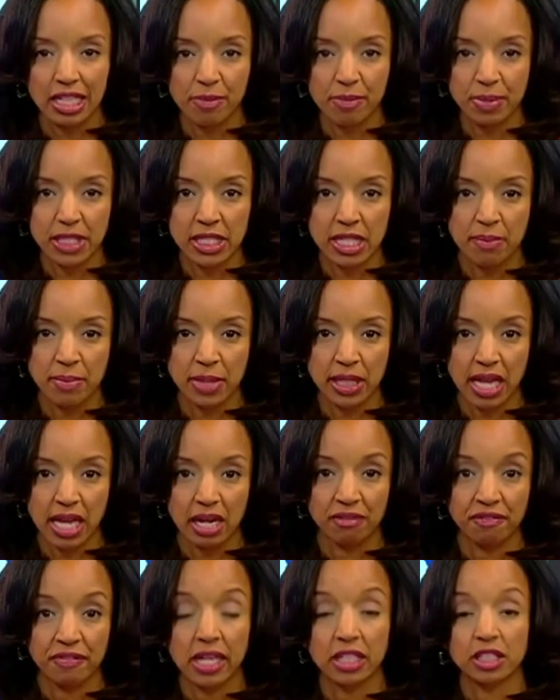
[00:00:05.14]
epidemic that
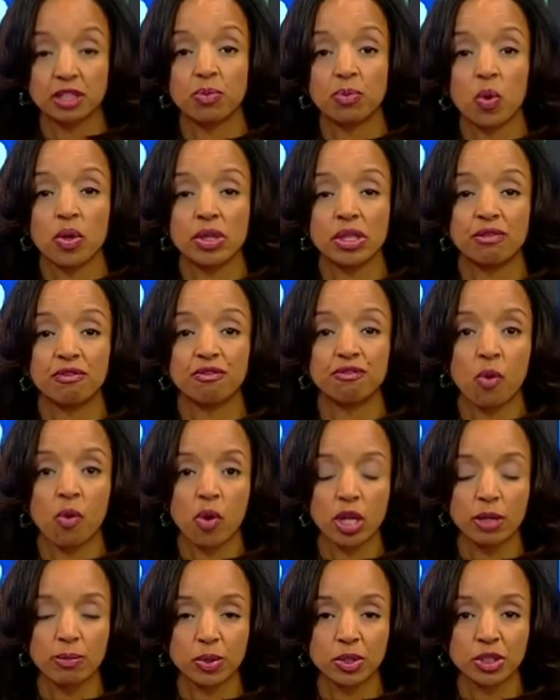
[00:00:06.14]
affects more than
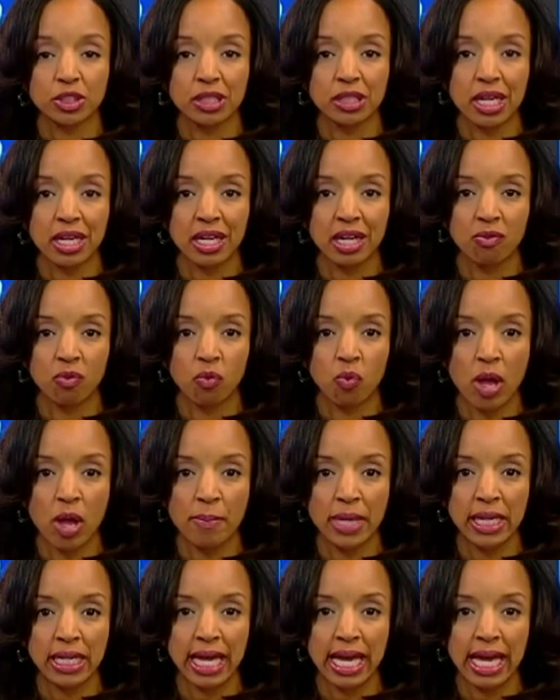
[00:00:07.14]
40% of
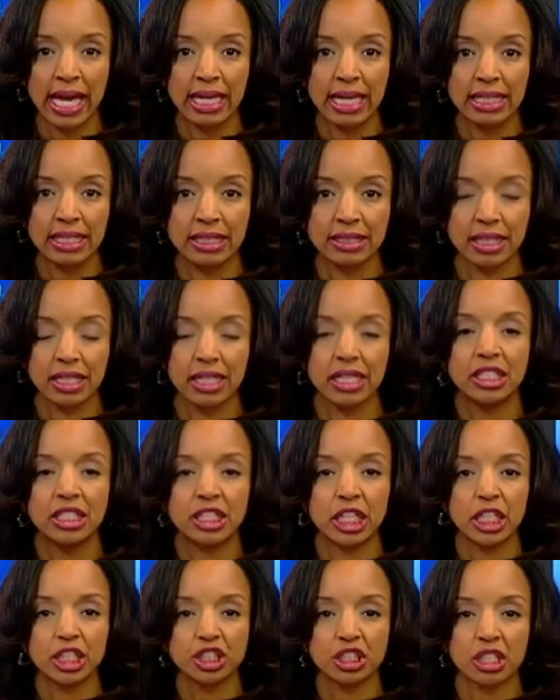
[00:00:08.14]
women, and it's a
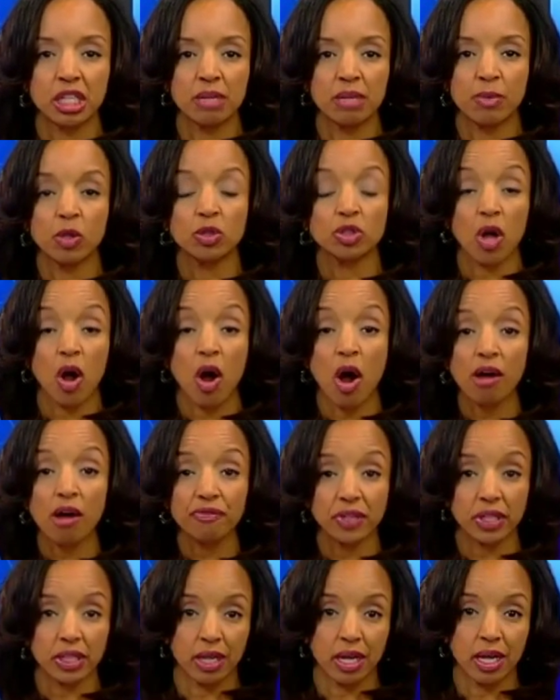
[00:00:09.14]
condition most
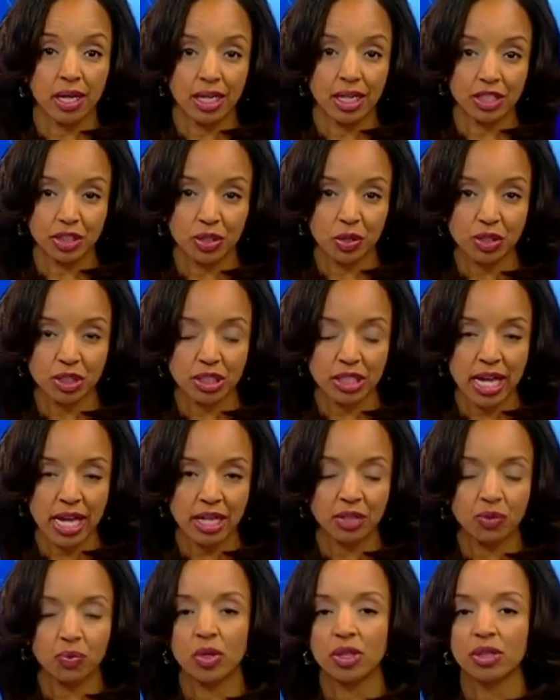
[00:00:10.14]
often associated
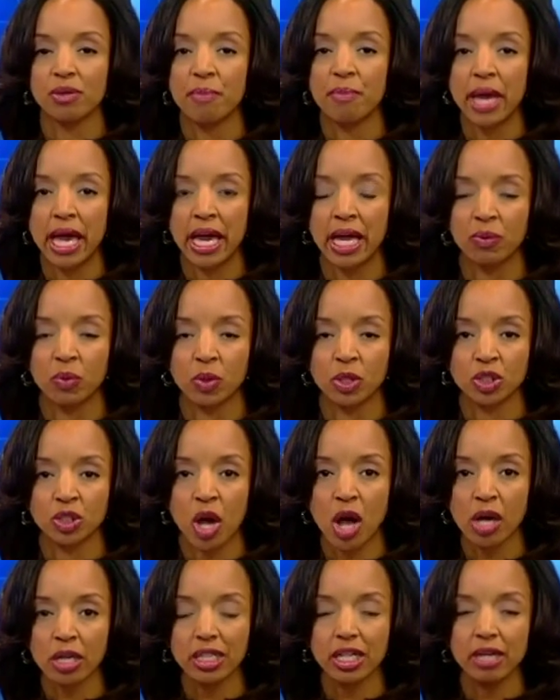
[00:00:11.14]
with men. We're
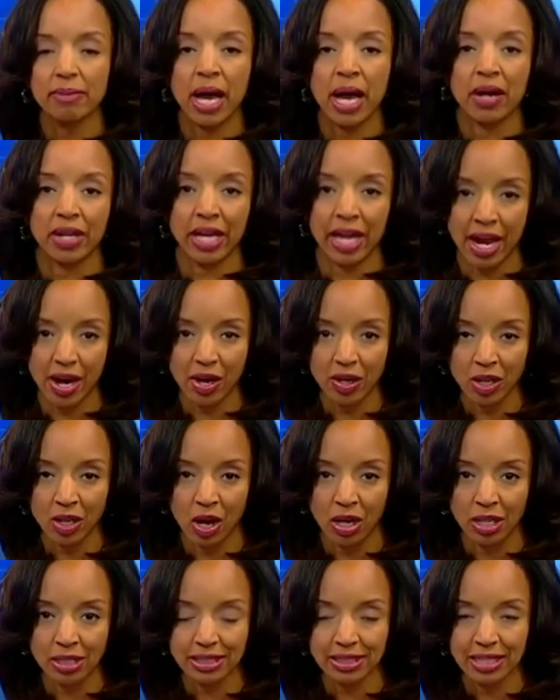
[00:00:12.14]
talking about hair
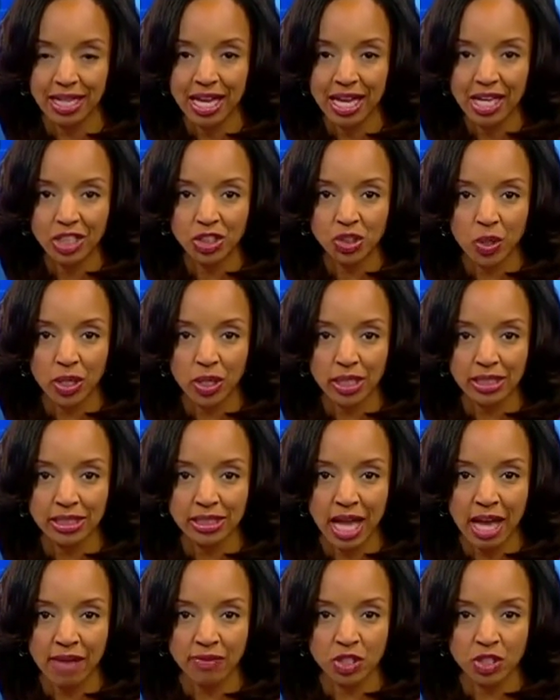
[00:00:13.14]
loss. Joining us
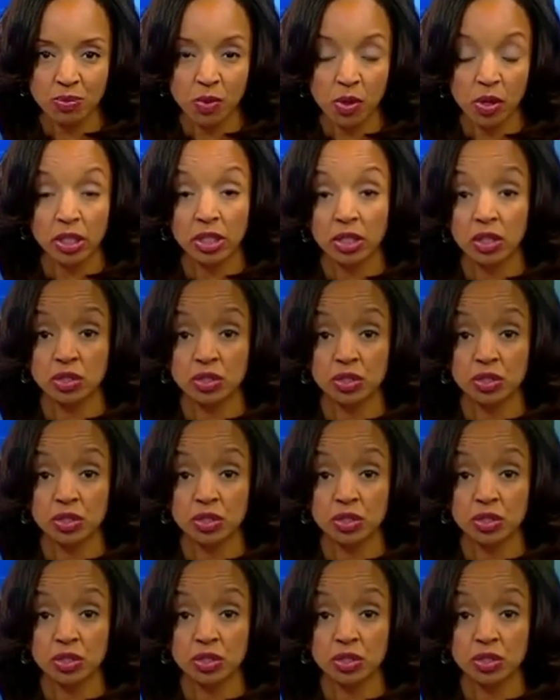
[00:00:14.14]
live this morning in our